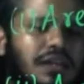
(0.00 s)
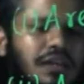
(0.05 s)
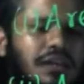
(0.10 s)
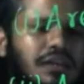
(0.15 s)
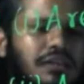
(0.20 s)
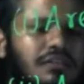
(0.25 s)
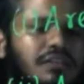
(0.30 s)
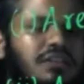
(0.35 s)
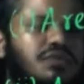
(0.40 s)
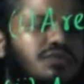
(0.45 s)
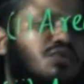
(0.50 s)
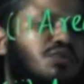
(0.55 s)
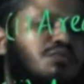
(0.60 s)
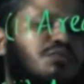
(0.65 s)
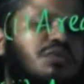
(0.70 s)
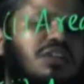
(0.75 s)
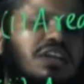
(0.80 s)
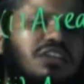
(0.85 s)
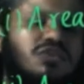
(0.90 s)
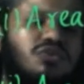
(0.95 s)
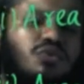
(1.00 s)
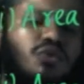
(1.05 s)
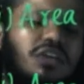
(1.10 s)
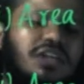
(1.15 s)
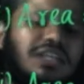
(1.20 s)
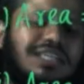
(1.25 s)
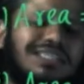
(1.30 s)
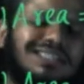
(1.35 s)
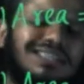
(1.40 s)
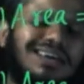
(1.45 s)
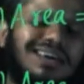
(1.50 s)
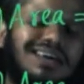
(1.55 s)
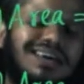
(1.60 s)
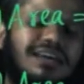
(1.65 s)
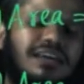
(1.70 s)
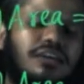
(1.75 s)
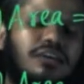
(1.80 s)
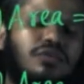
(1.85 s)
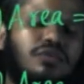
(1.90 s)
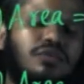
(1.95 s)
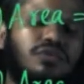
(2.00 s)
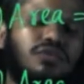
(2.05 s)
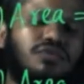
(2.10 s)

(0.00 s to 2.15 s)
this formula is called as Herons